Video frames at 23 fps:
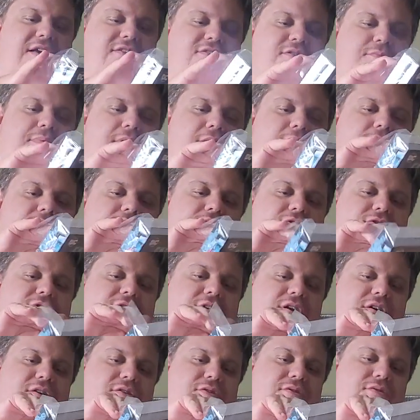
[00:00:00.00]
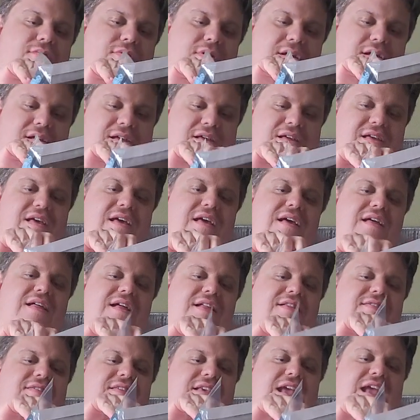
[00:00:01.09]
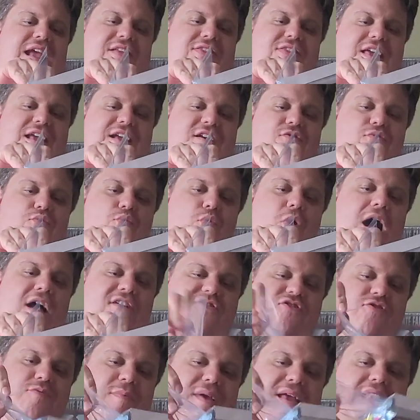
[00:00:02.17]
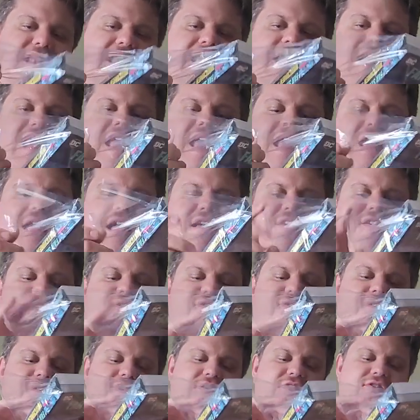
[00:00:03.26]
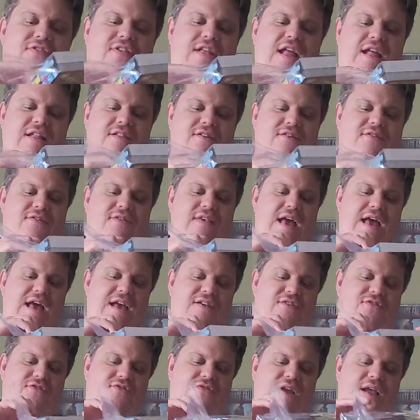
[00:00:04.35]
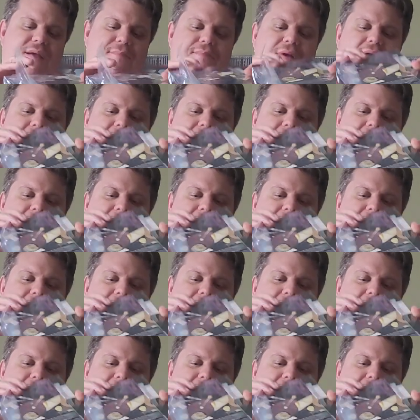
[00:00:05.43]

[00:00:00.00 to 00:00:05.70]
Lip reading: as opposed to, let's see, I think Watchmen is for the standard size trade